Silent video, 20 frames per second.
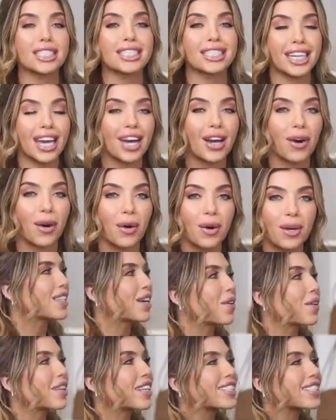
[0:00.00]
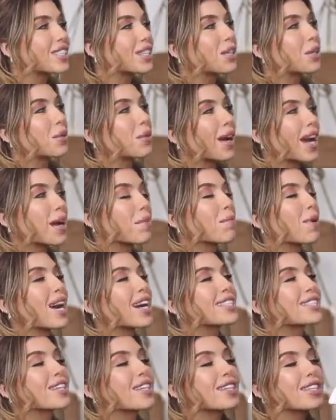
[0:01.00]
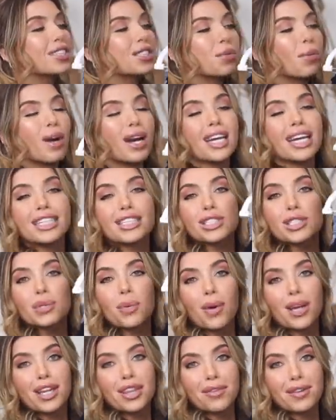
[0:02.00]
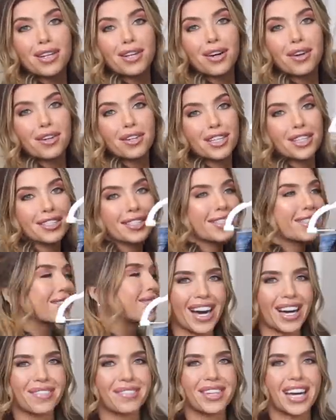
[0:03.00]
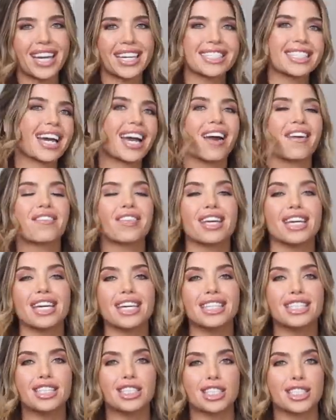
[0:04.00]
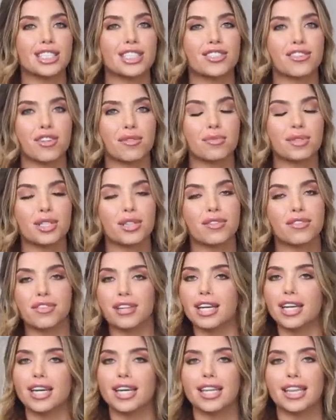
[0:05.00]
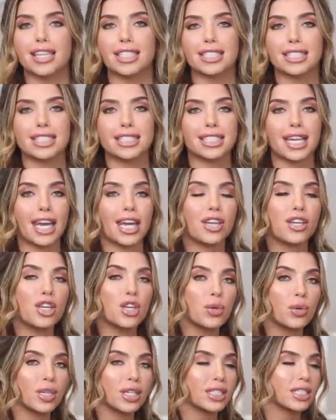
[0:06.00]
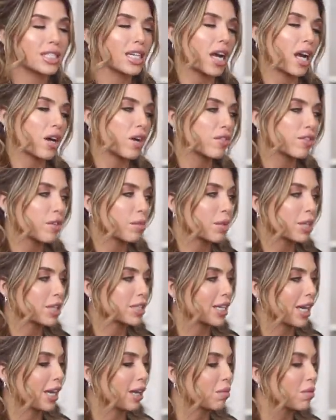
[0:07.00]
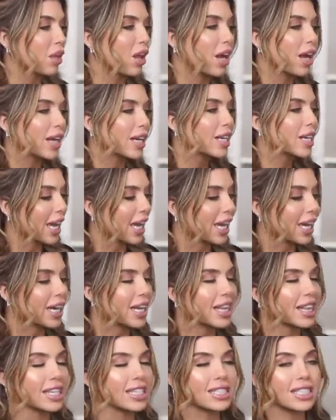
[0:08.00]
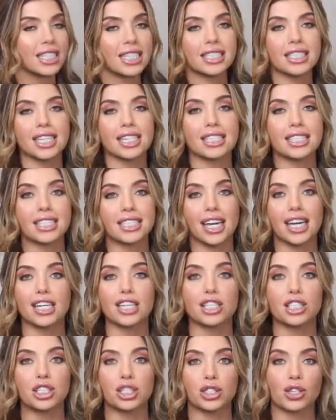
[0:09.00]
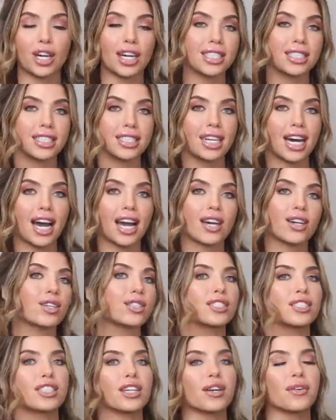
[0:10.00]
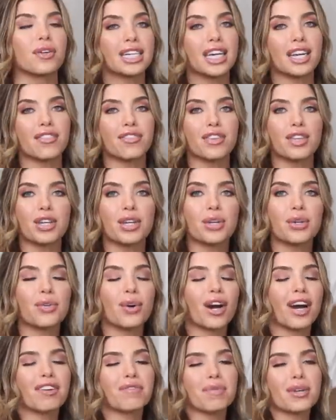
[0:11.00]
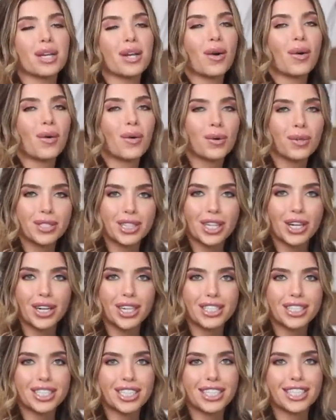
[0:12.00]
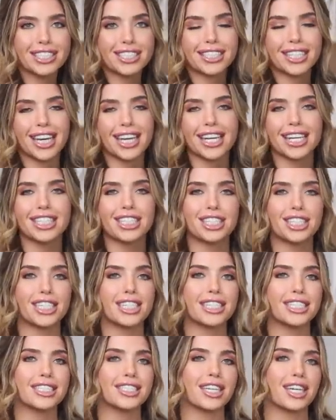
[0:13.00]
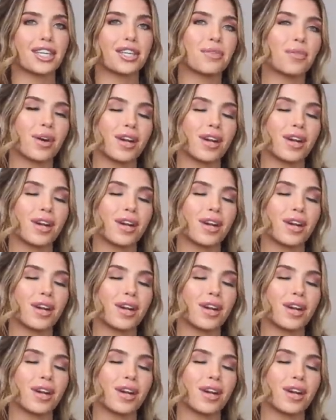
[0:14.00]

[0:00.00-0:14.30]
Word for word: sale. So this is a great price on this one. It's $23. Up next, I have the Eden jeans from Sofia. This is a newer style from her denim line, and this is a skinny straight style. So if you have been holding on to your skinny jeans and you